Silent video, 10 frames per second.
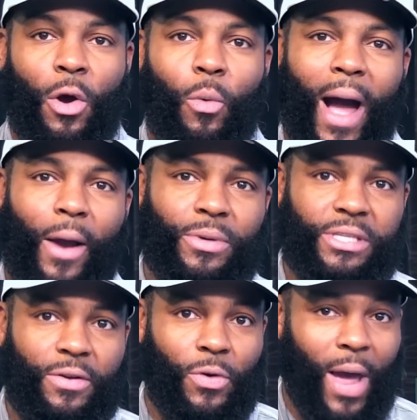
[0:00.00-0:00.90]
wide
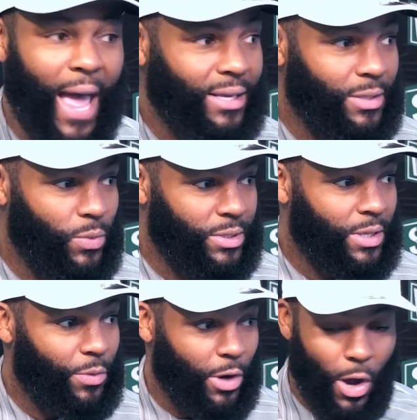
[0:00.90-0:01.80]
receiver who actually was
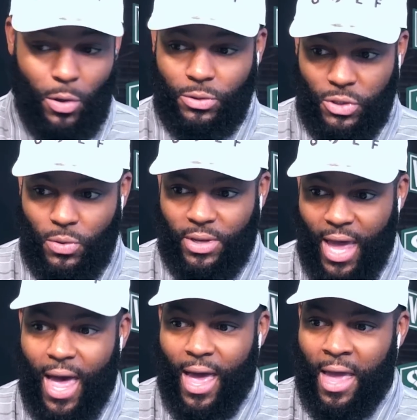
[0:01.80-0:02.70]
the go-to
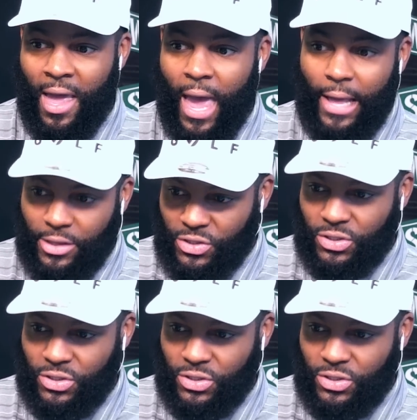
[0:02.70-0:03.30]
guy at the